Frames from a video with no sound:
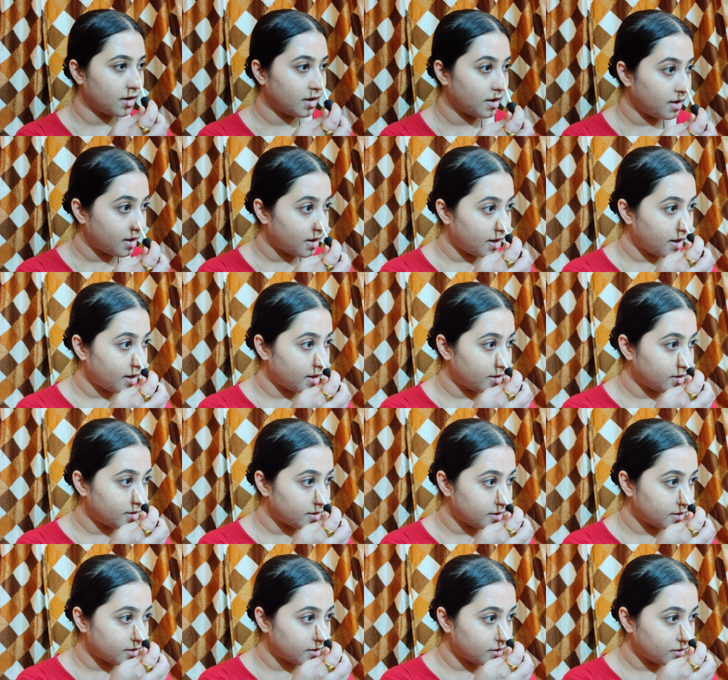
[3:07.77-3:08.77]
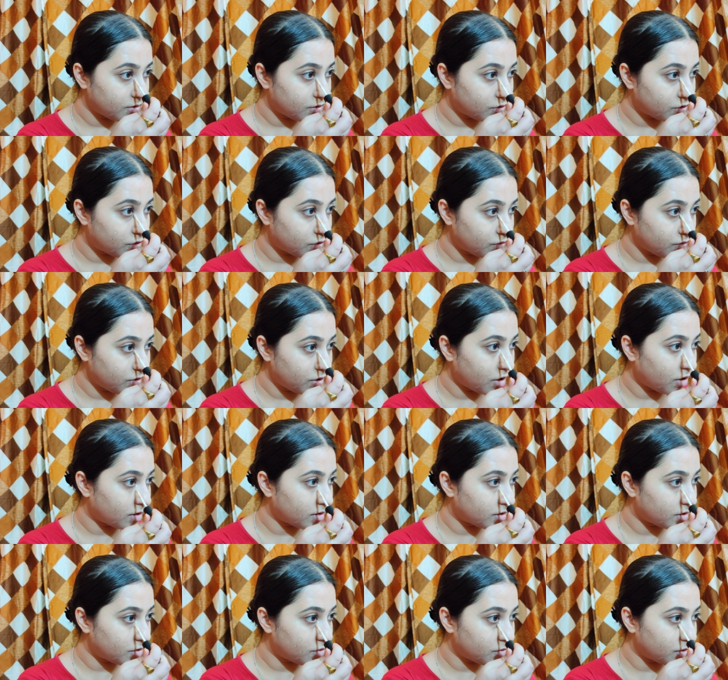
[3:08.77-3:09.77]
and 2
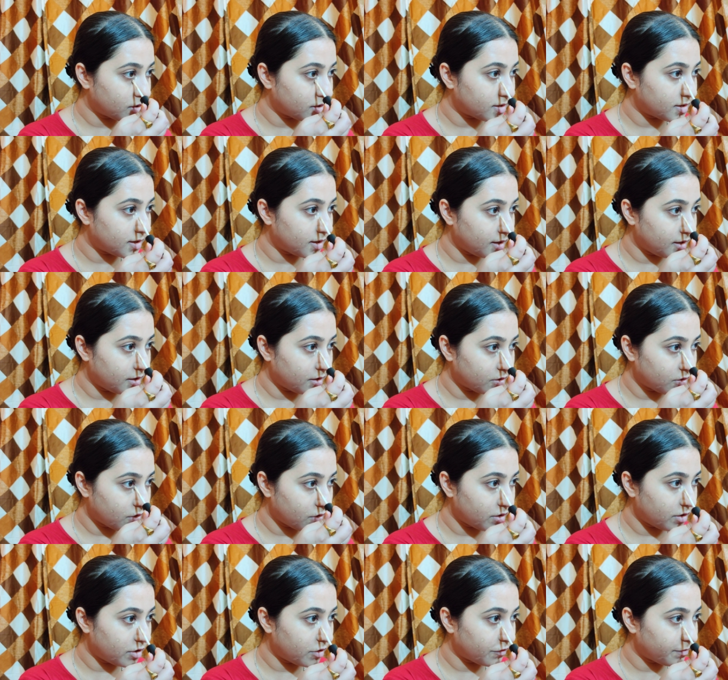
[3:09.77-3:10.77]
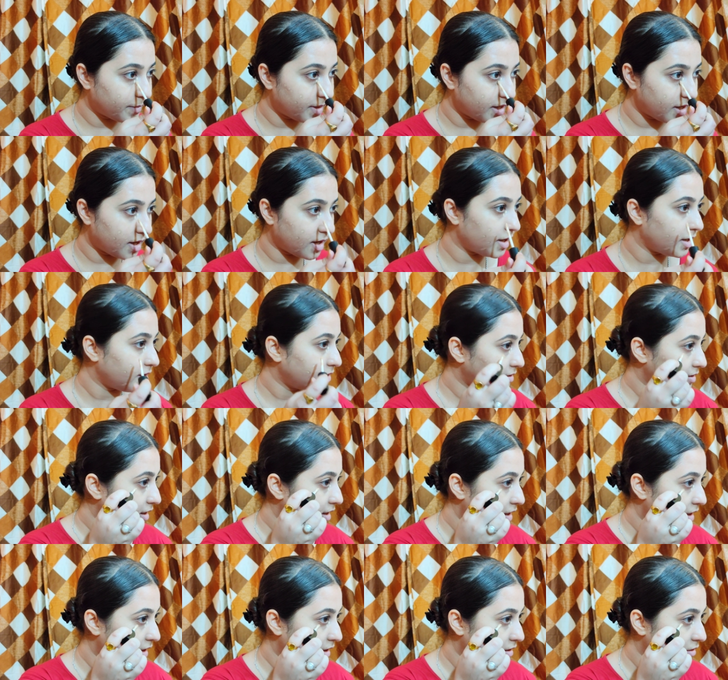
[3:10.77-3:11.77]
dots towards the inner corner of my eyes
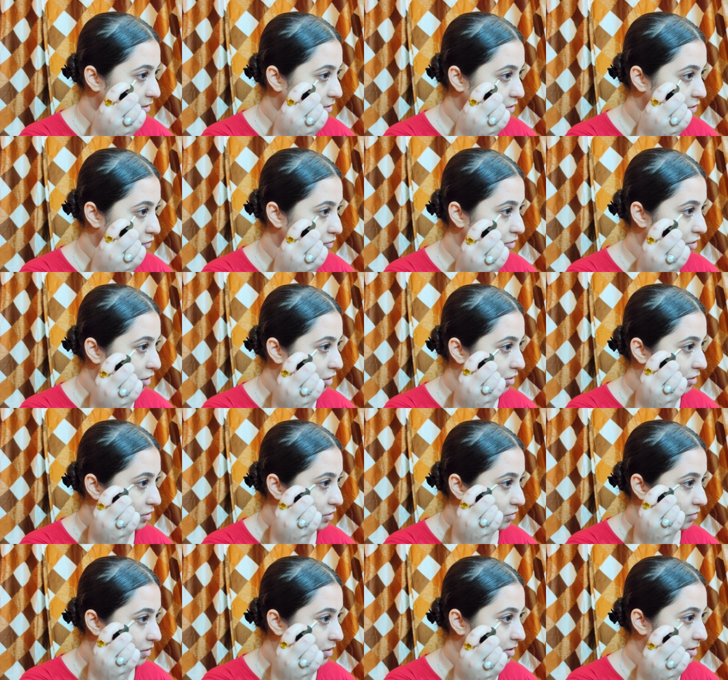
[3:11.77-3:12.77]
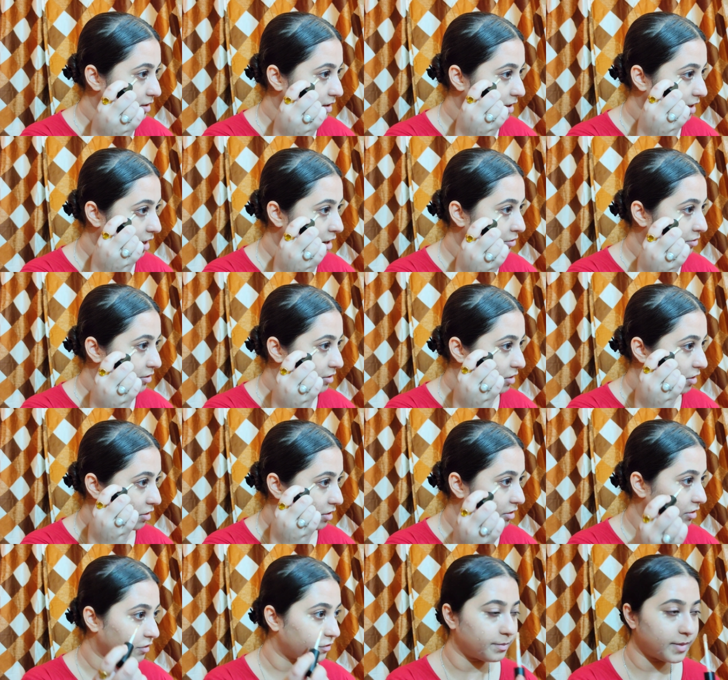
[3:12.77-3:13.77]
and 2 dots towards the outer
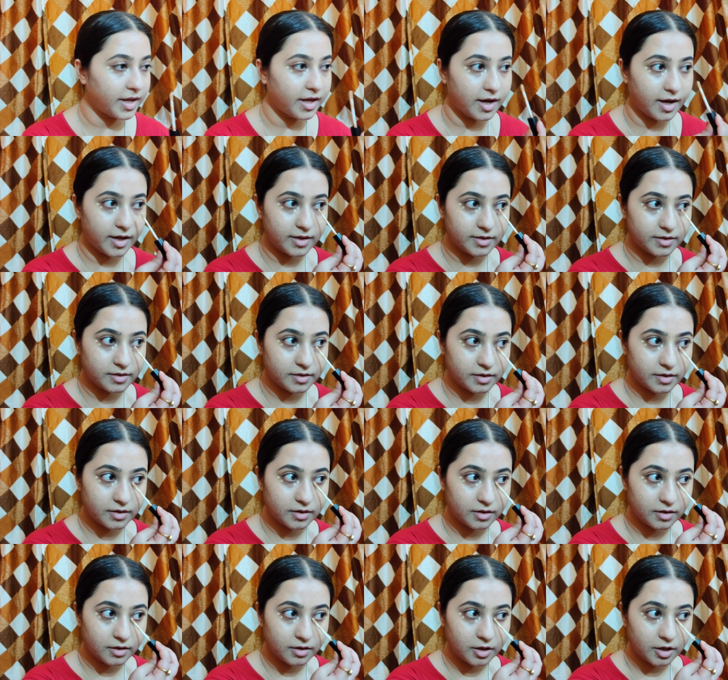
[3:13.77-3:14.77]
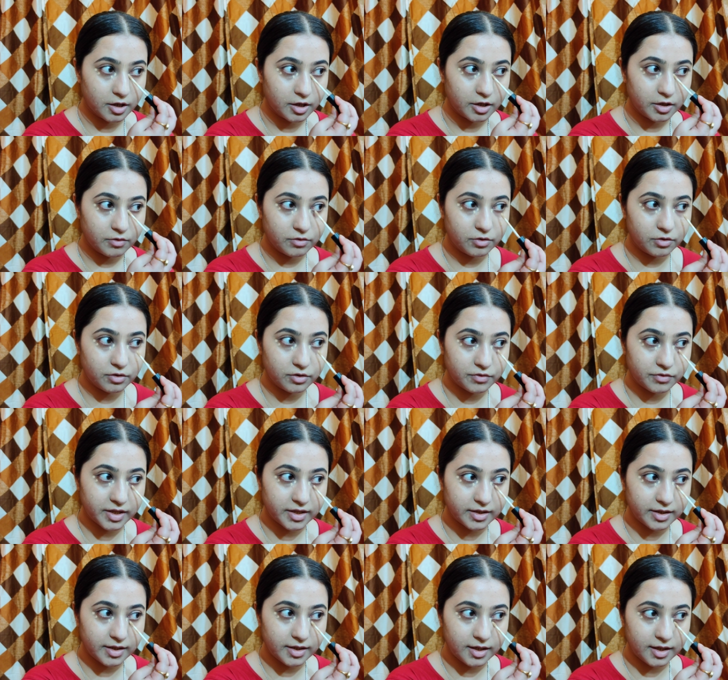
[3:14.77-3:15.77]
corner of my eyes. You don't
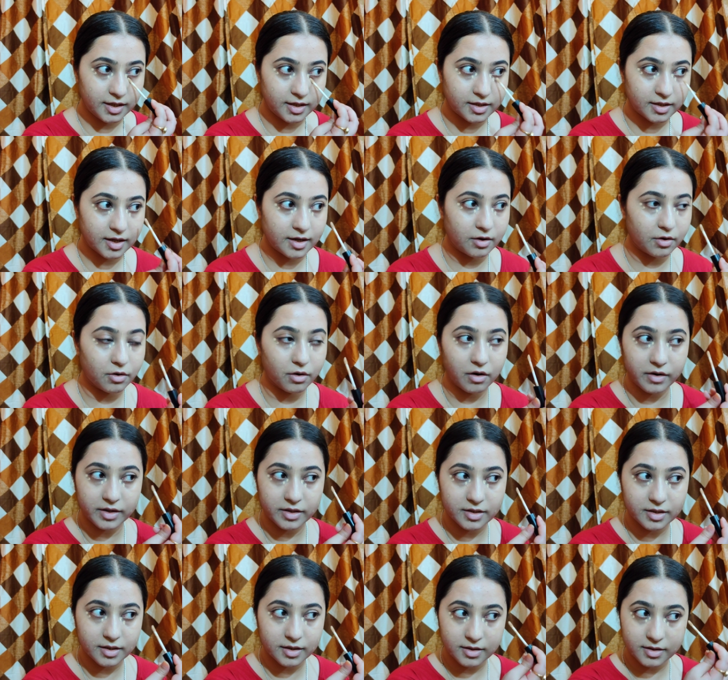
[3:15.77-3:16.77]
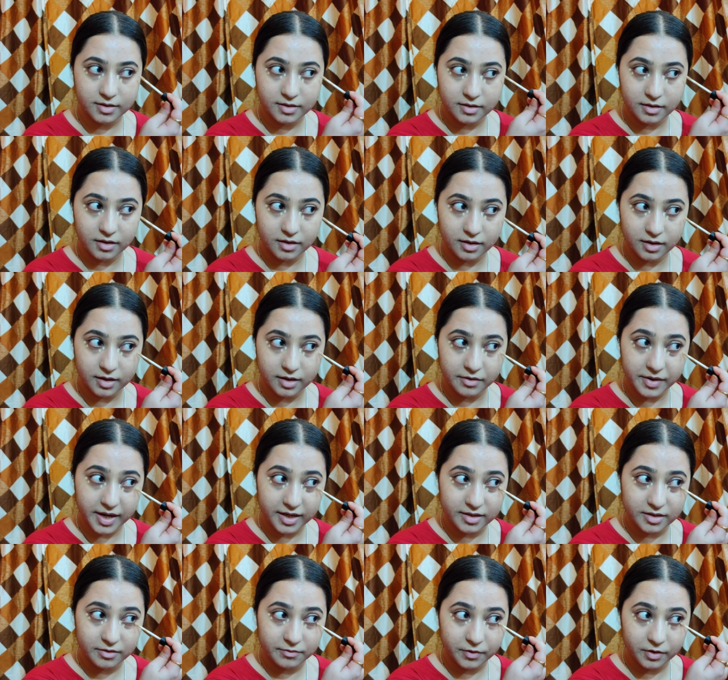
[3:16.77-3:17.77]
really need an orange
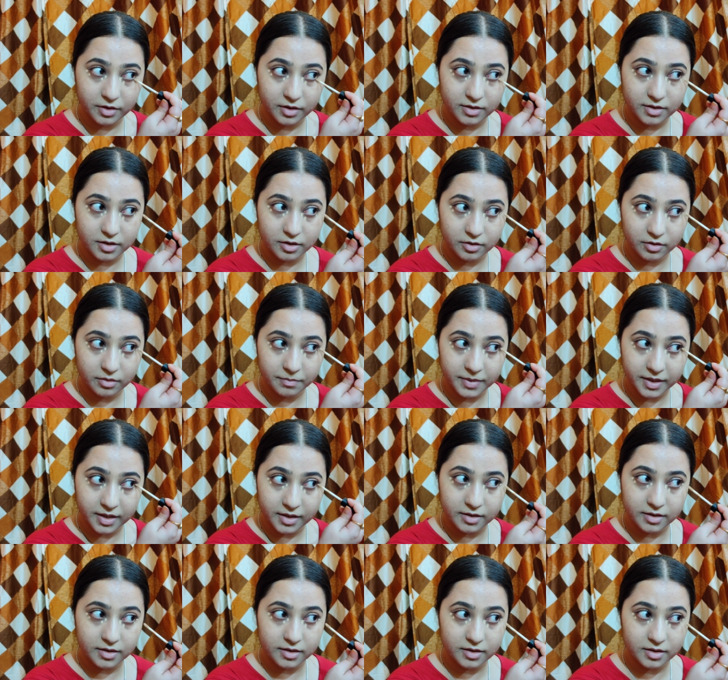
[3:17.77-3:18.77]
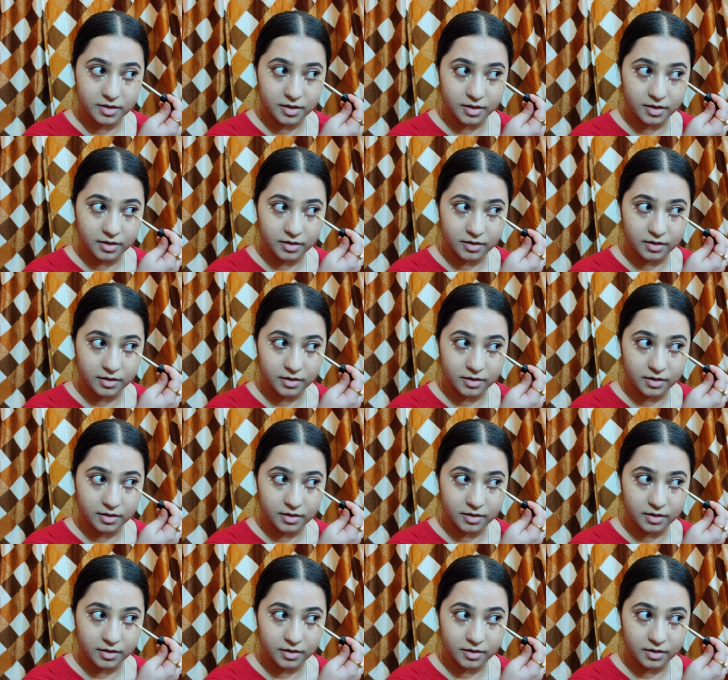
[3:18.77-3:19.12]
corrector for this look, because